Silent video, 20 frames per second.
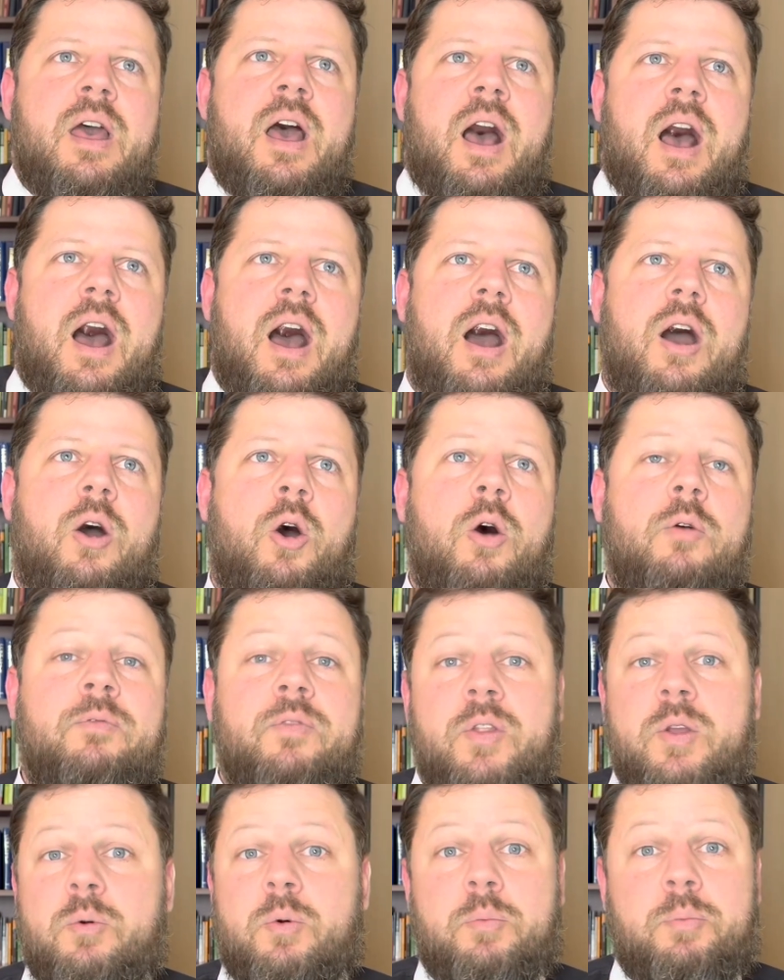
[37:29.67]
uh,
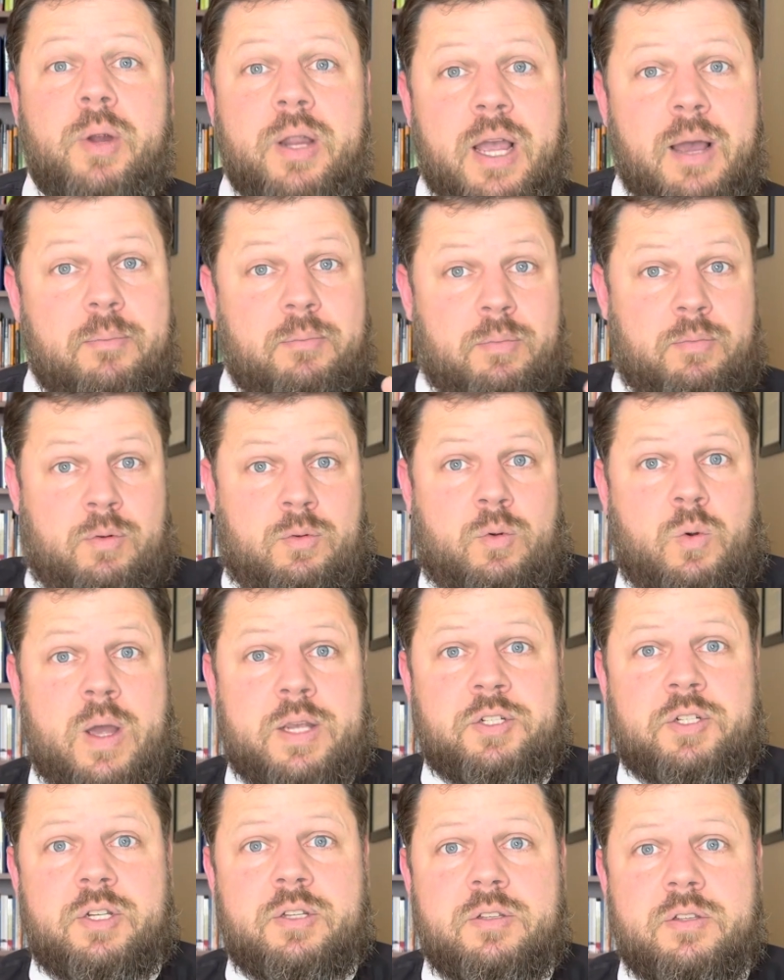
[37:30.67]
hopefully will bring up
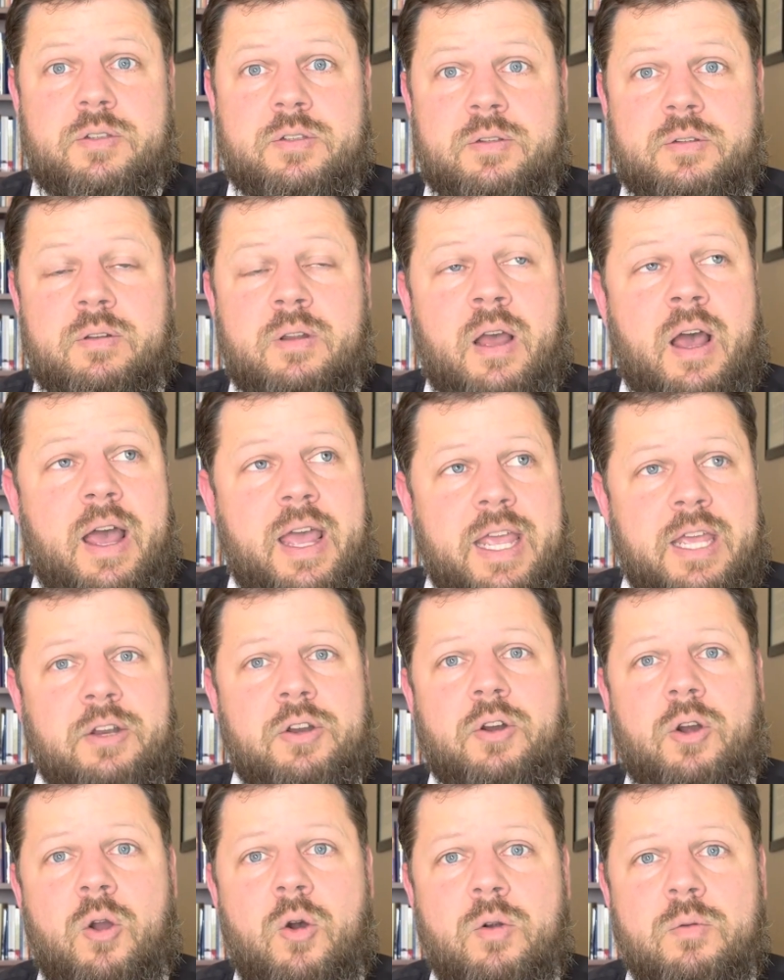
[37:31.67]
questions uh, in
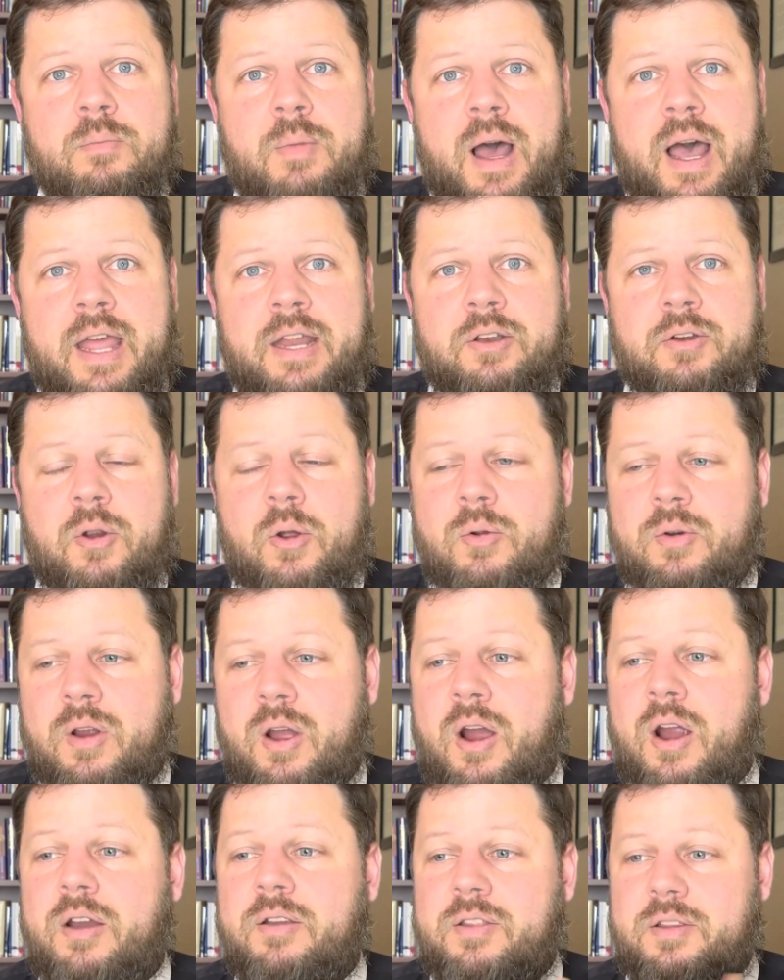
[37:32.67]
your own mind, your own
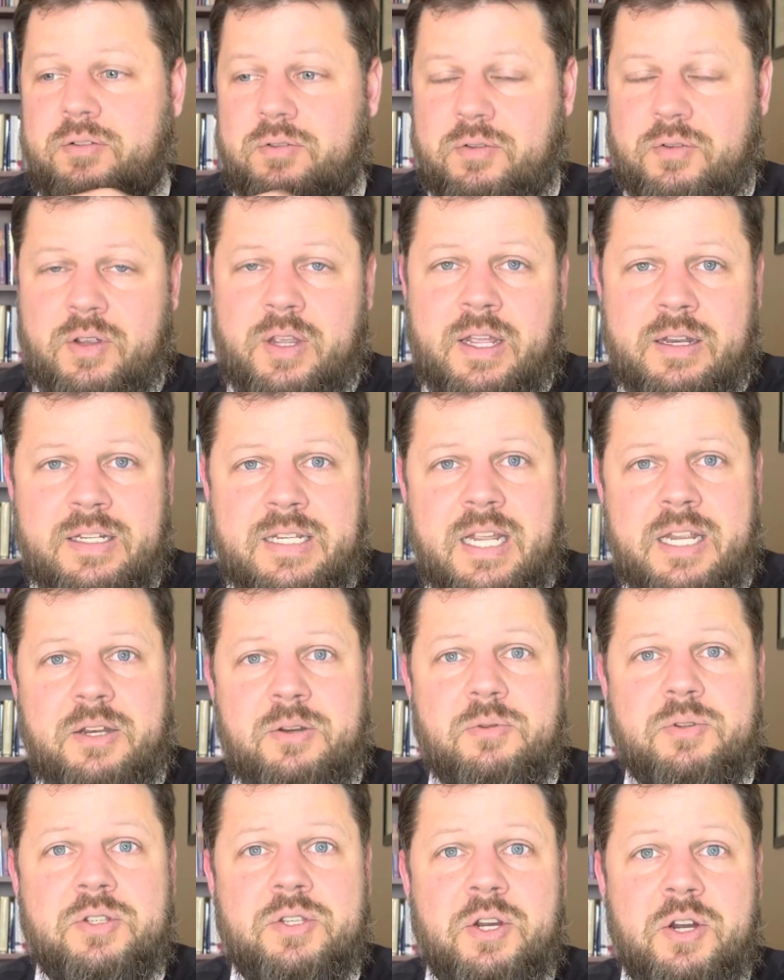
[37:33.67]
heart, and
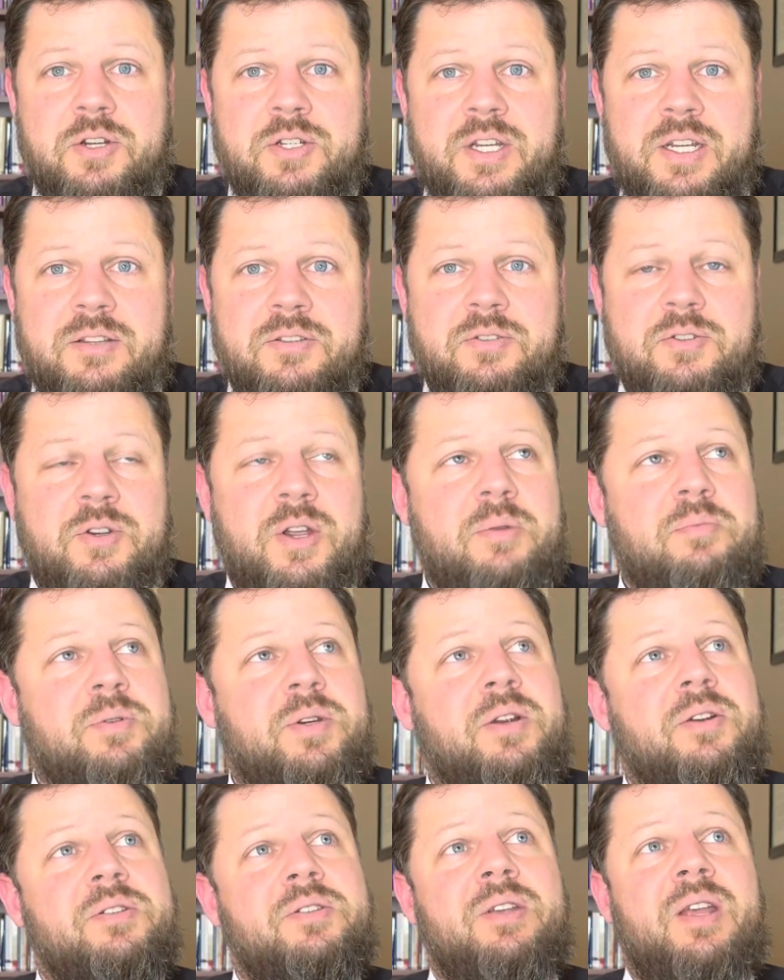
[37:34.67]
continue searching the
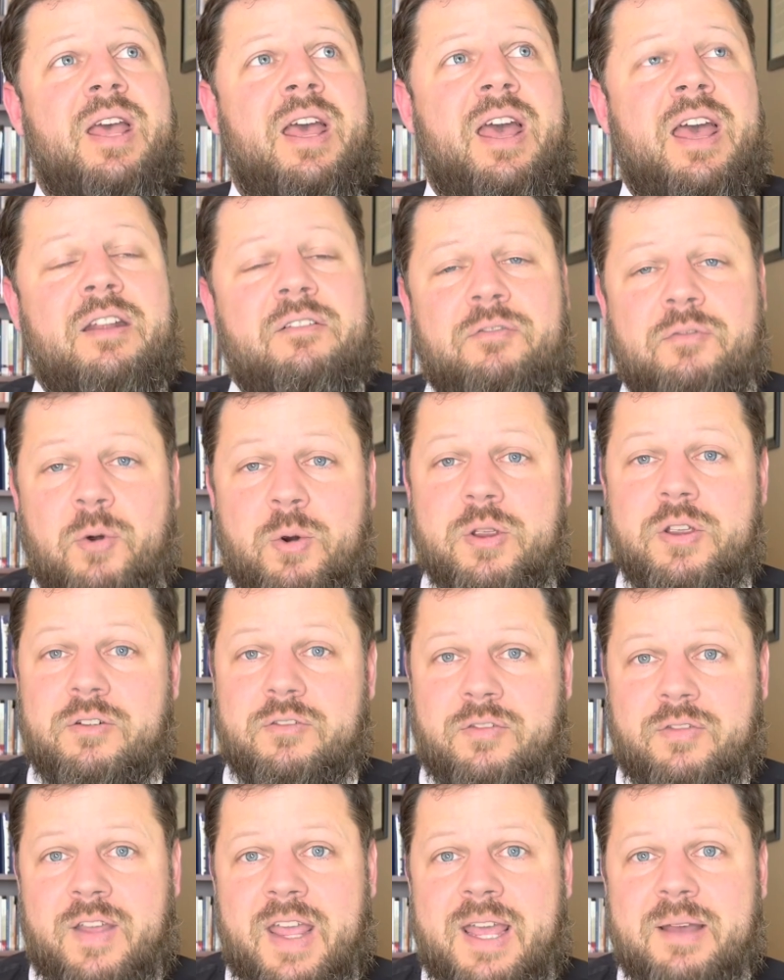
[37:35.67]
scriptures and for your
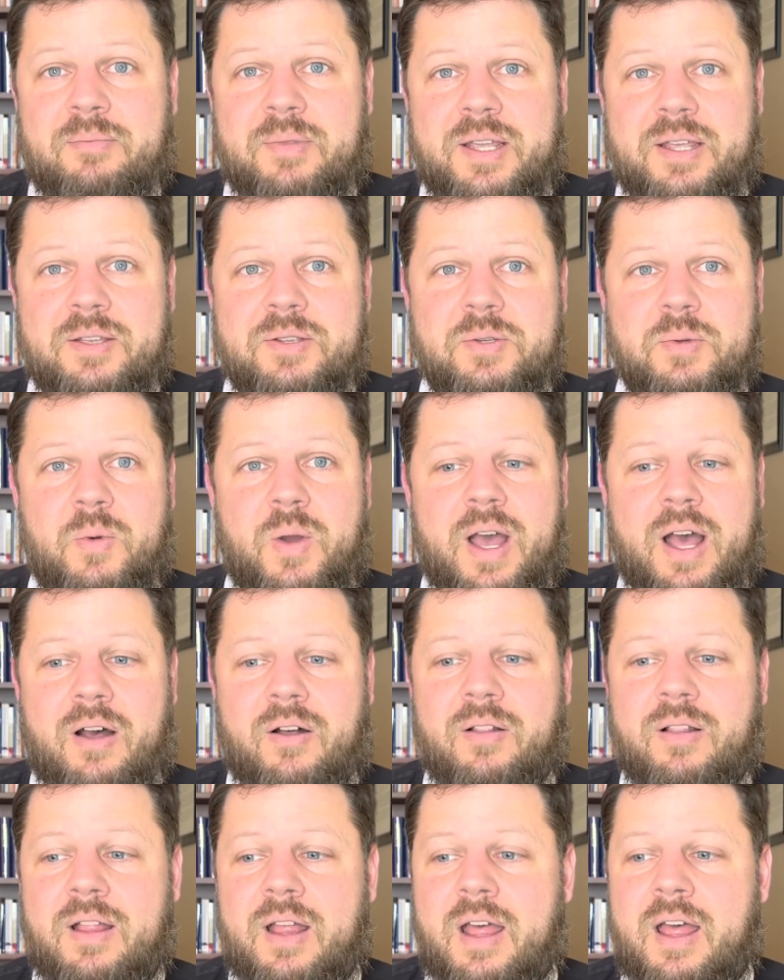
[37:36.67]
family as
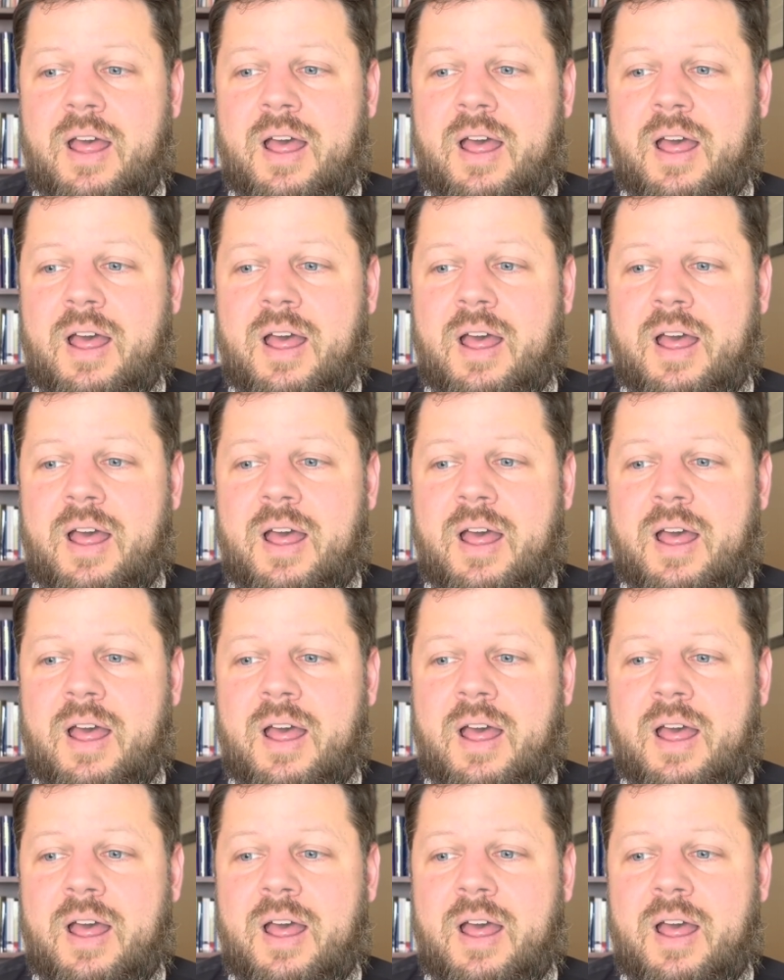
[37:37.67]
well.